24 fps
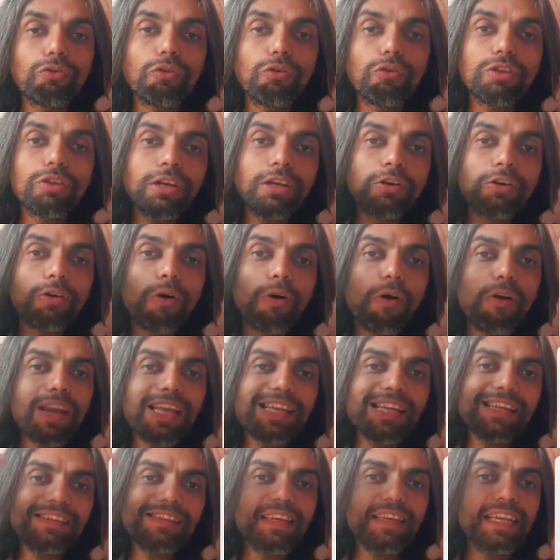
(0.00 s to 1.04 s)
So the
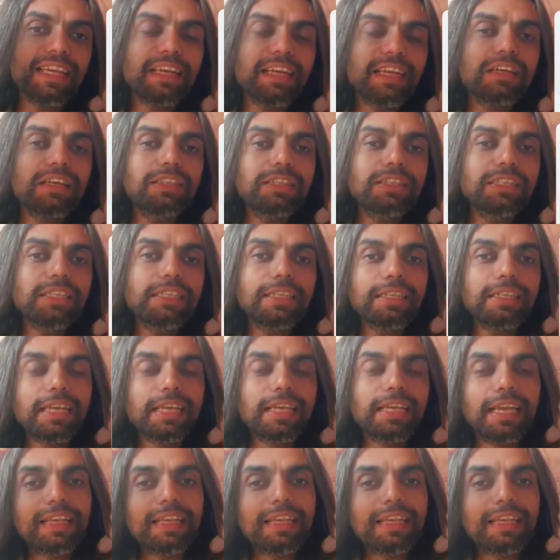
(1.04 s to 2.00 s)
knowledge as an energy